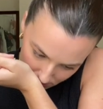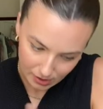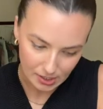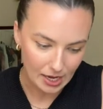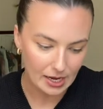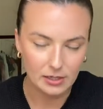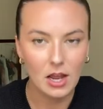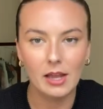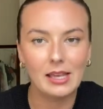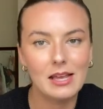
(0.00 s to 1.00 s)
yeah,
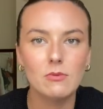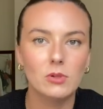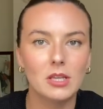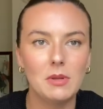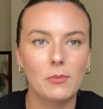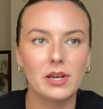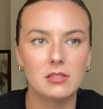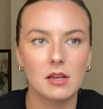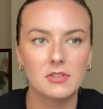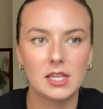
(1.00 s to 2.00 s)
I get what they mean by
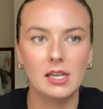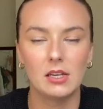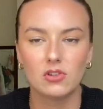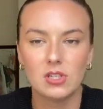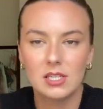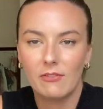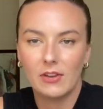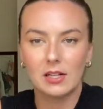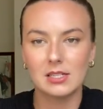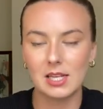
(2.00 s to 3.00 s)
soft skin. It just
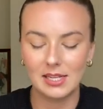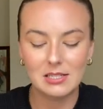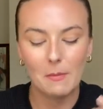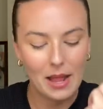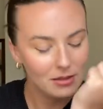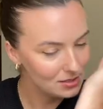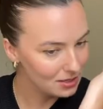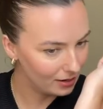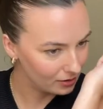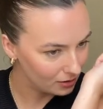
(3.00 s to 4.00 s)
feels, it smells
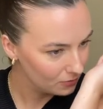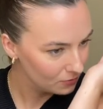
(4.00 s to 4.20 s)
like